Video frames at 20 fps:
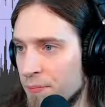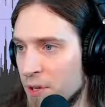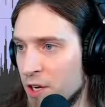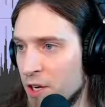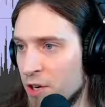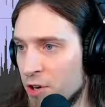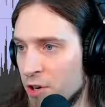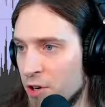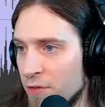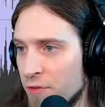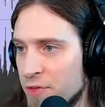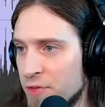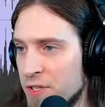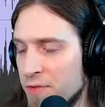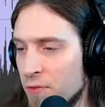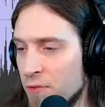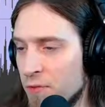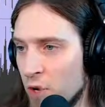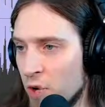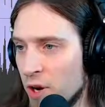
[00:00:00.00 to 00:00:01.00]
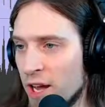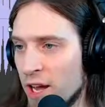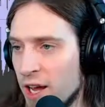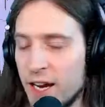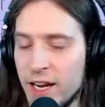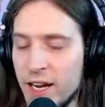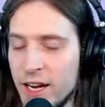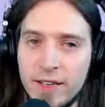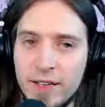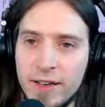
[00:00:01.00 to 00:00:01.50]
curves for
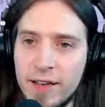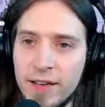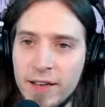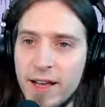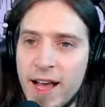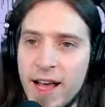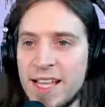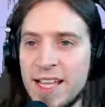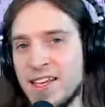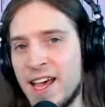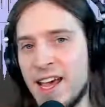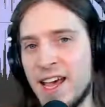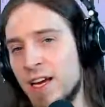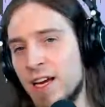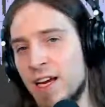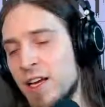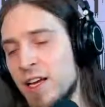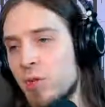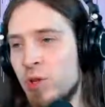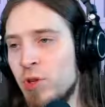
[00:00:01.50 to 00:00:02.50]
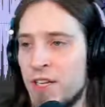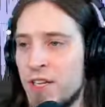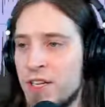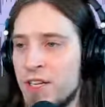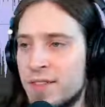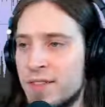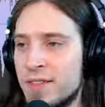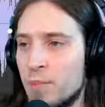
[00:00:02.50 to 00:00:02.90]
like attack and release,